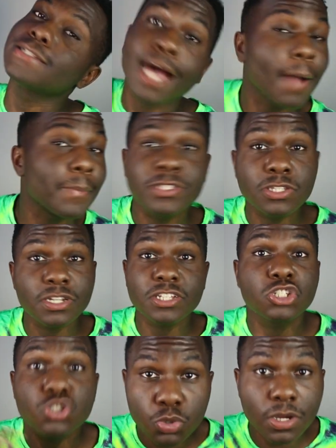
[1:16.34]
Let's hop into this
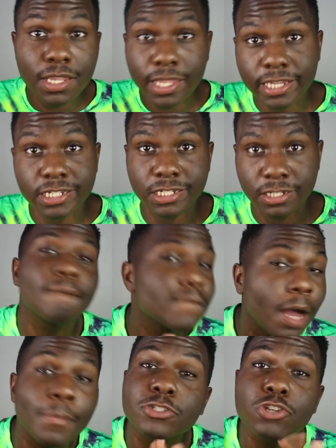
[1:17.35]
shoe collection. I'm
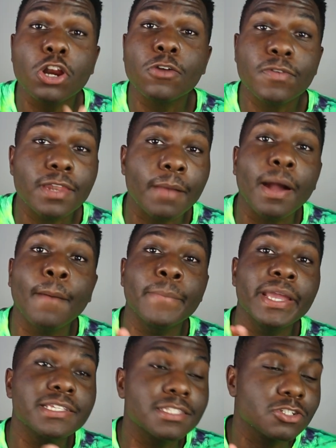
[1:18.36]
gonna start off with like my
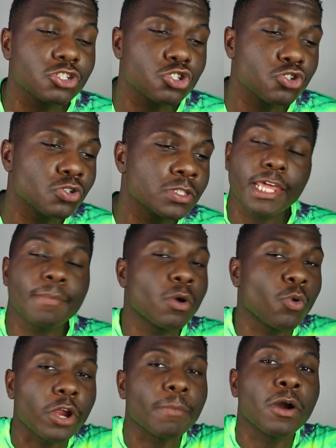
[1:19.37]
basic shoes. Now I'm gonna
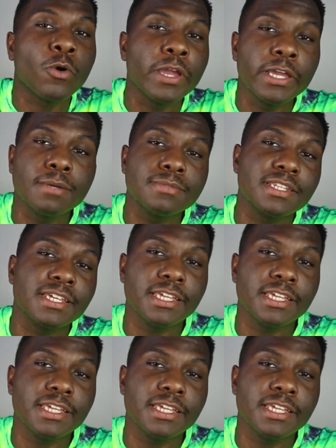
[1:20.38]
work my way up to the